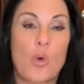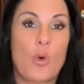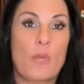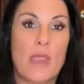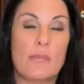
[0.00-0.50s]

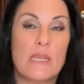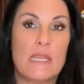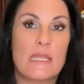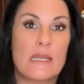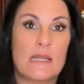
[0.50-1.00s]
or
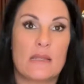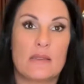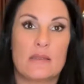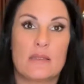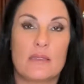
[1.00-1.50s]
maybe in
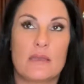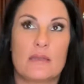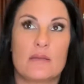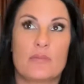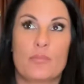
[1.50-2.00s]
a
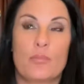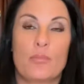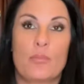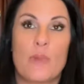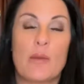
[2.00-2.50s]

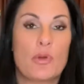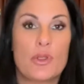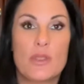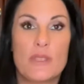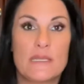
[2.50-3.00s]

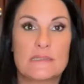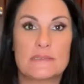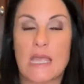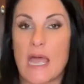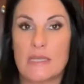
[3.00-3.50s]
neighborhood that is
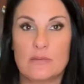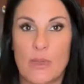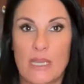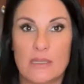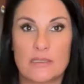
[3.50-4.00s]
high
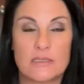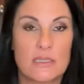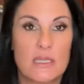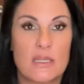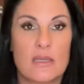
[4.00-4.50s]
demand,
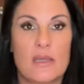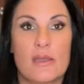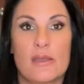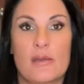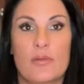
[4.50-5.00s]

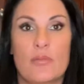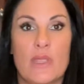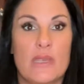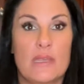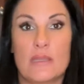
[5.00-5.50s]

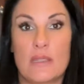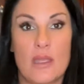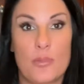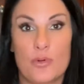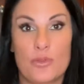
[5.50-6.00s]
in the
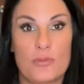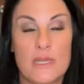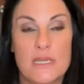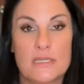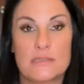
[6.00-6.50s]
upper
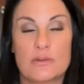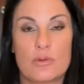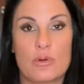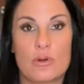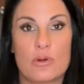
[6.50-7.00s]
threes
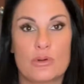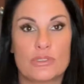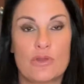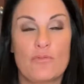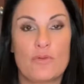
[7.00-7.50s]
or
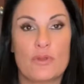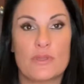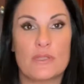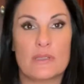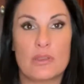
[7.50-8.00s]
so forth,
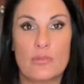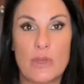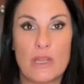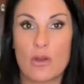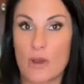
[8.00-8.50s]
could
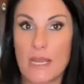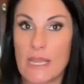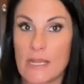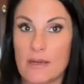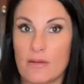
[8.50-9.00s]
be a great
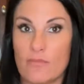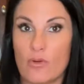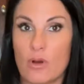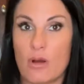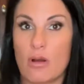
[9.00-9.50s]
candidate for
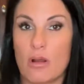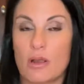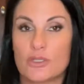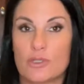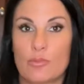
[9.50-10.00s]
our
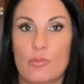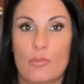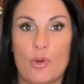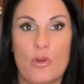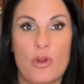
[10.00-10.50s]
auction
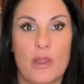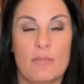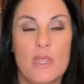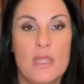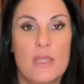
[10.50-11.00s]
program.